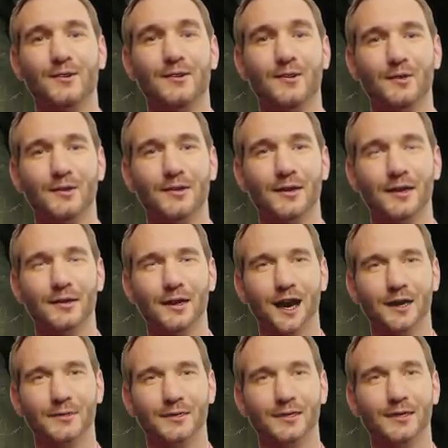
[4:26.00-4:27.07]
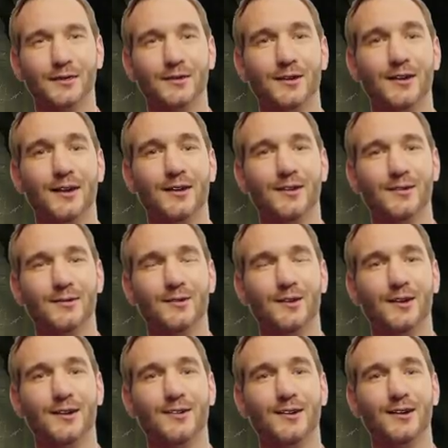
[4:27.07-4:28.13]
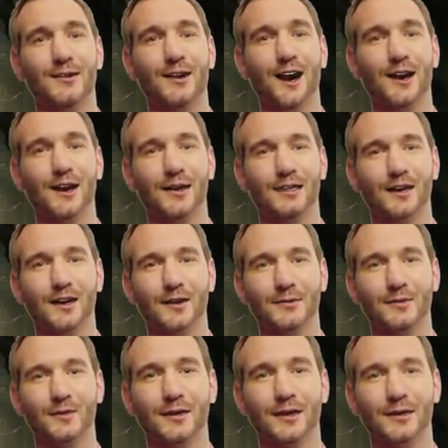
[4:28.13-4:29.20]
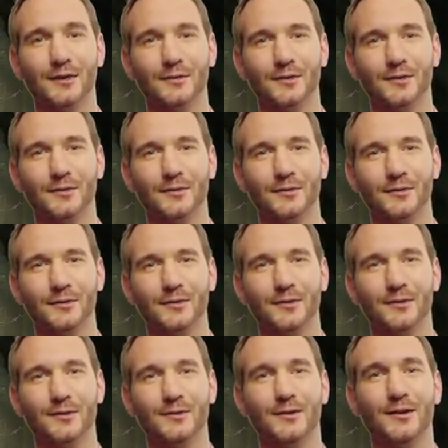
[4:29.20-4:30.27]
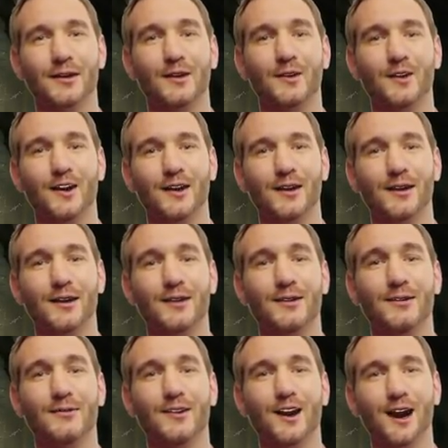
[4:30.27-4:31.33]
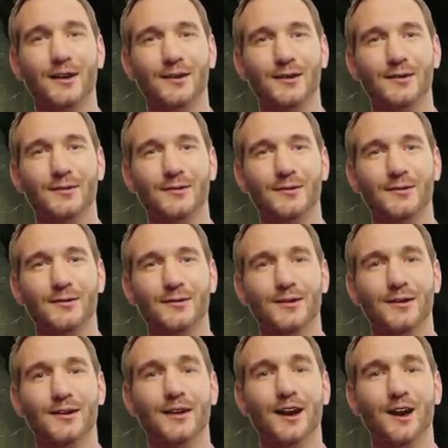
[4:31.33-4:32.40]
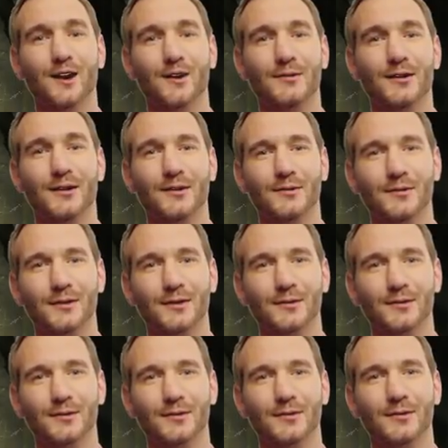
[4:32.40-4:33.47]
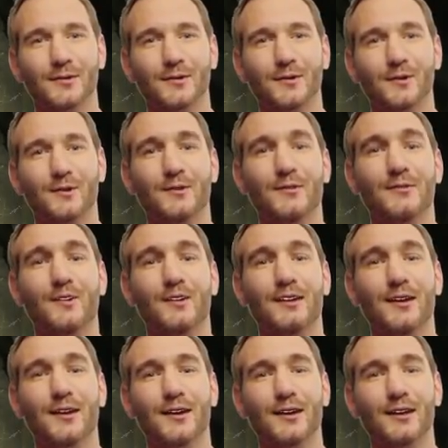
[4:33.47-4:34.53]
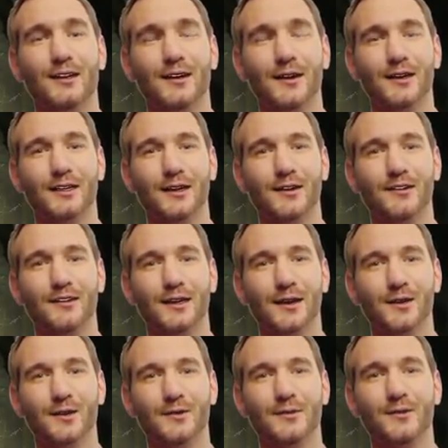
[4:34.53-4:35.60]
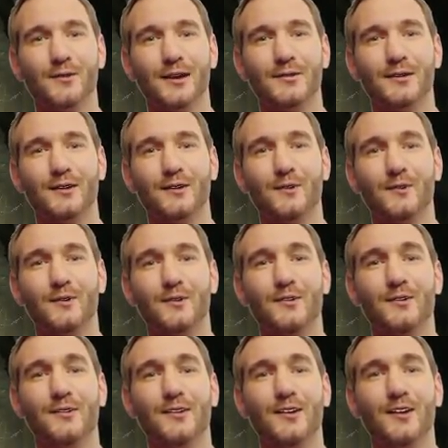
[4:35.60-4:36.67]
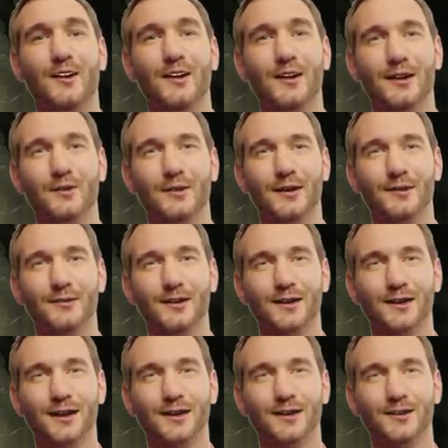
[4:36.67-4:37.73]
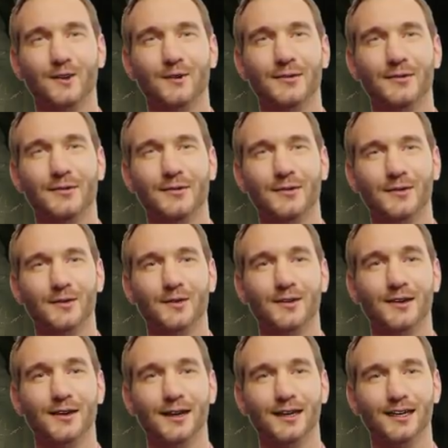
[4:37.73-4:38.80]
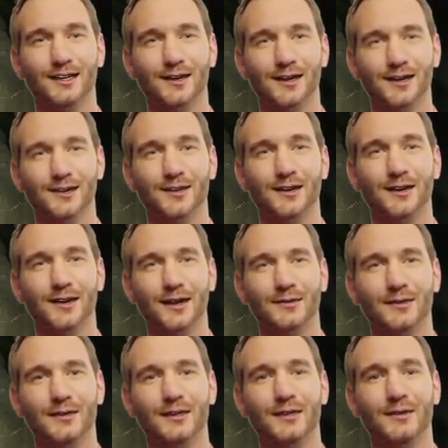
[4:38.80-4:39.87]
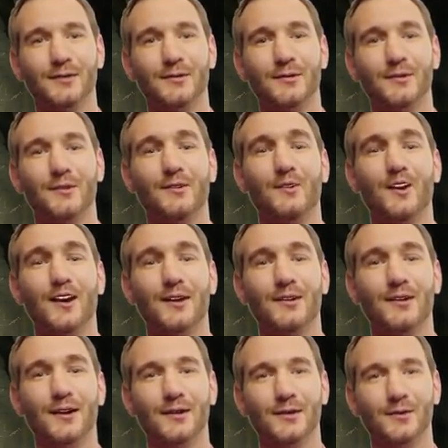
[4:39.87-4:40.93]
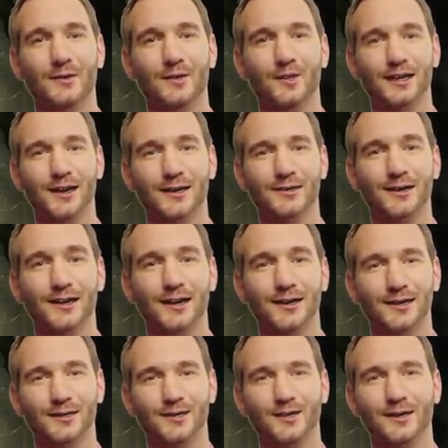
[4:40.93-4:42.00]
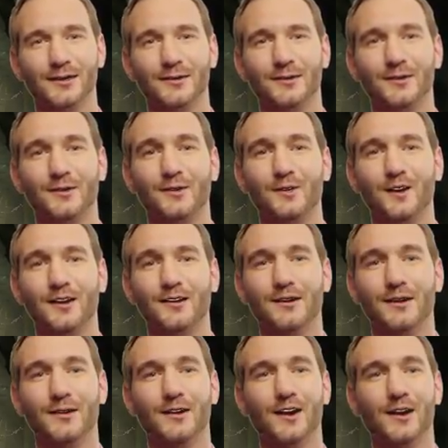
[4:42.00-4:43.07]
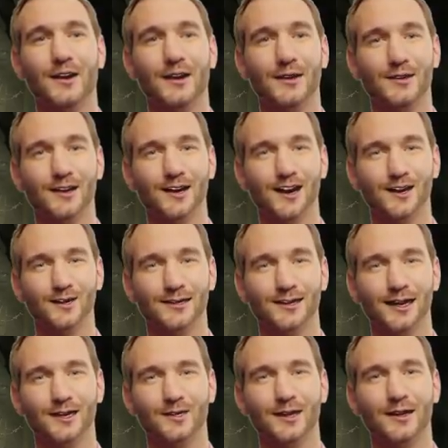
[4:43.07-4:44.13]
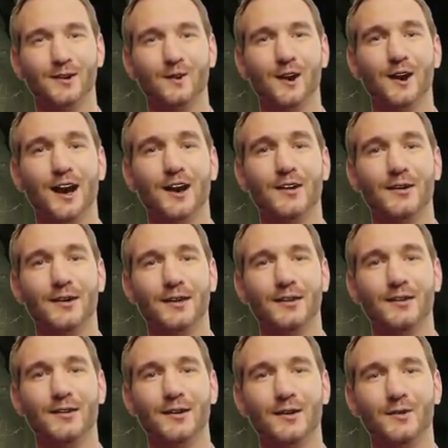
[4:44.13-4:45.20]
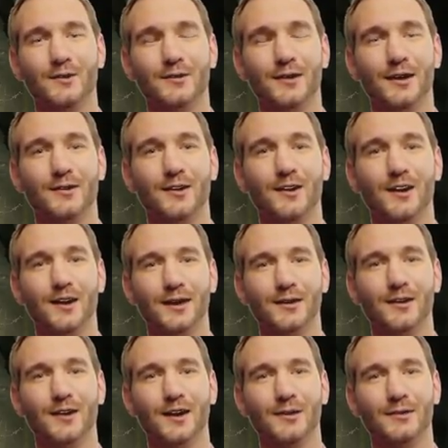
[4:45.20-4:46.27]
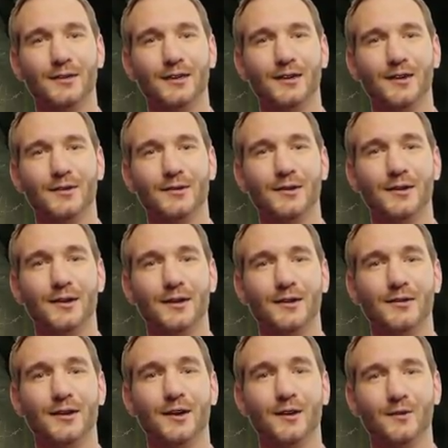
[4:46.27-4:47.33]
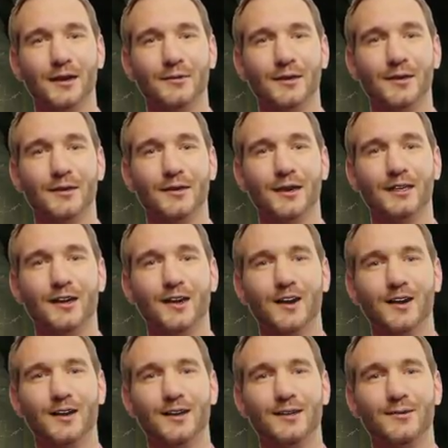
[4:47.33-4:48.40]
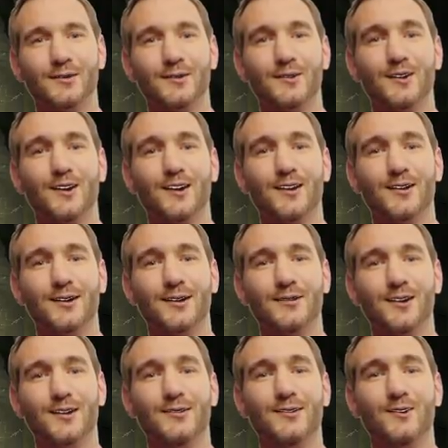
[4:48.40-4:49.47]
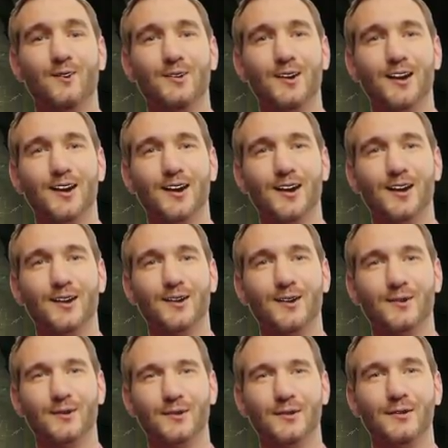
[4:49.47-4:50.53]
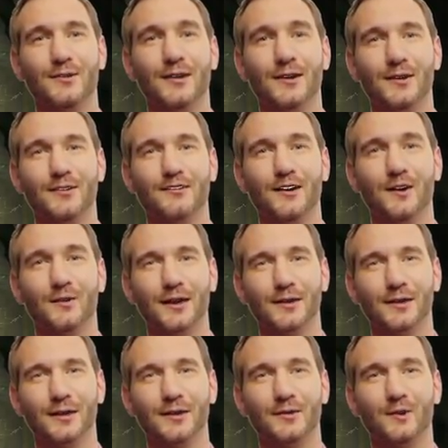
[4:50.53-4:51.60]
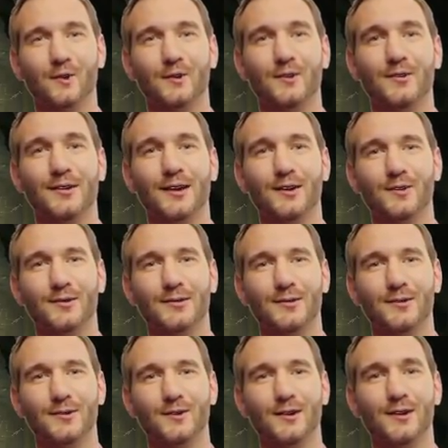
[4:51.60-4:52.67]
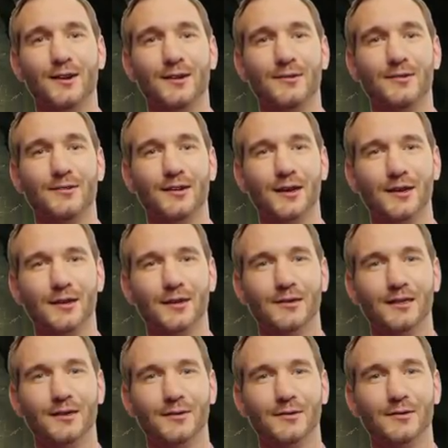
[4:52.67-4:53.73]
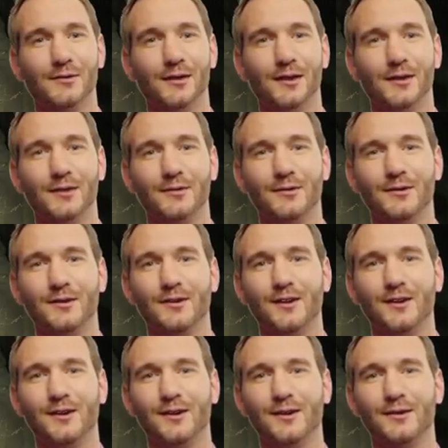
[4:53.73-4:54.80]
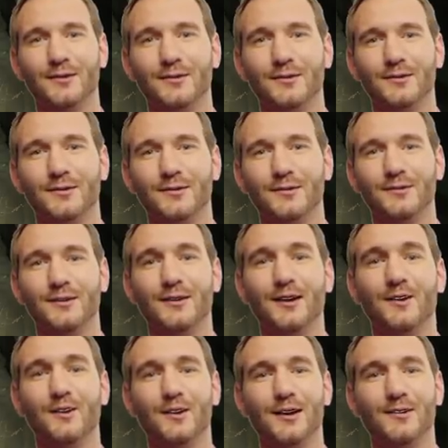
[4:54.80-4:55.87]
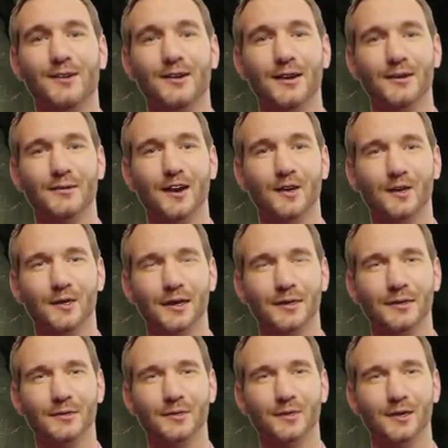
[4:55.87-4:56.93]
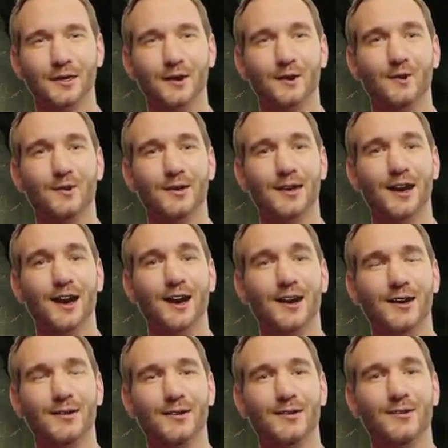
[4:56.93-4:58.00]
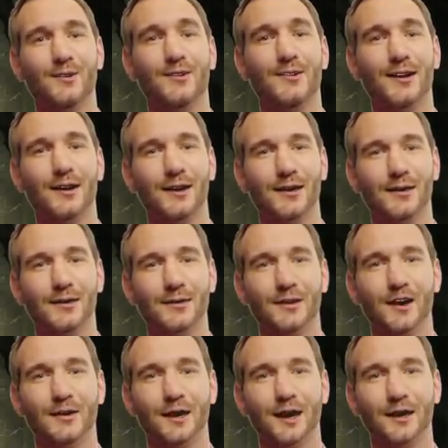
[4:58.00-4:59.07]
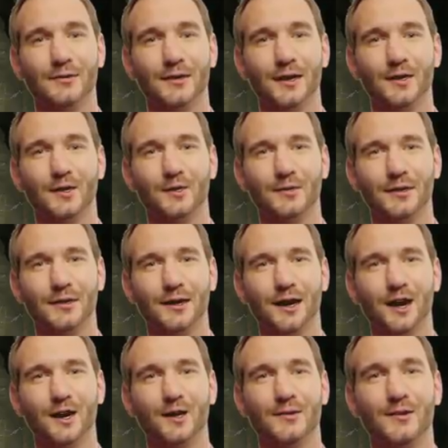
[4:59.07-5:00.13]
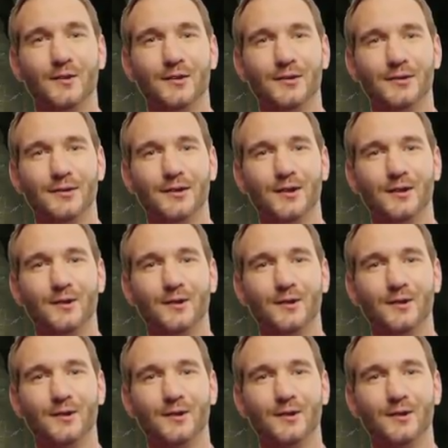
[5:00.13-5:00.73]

The holy garments of Aaron shall be for his sons after him. They shall be anointed in them and ordained in them. The son who succeeds him as priest, who comes into the tent of meeting to minister in the holy place, shall wear them 7 days. You shall take the ram of ordination and boil its flesh in a holy place. And Aaron and his sons shall eat the flesh of the ram, and the bread that is in the basket, in the entrance of the tent of meeting. They shall eat those things with which atonement was made at their ordination and consecration,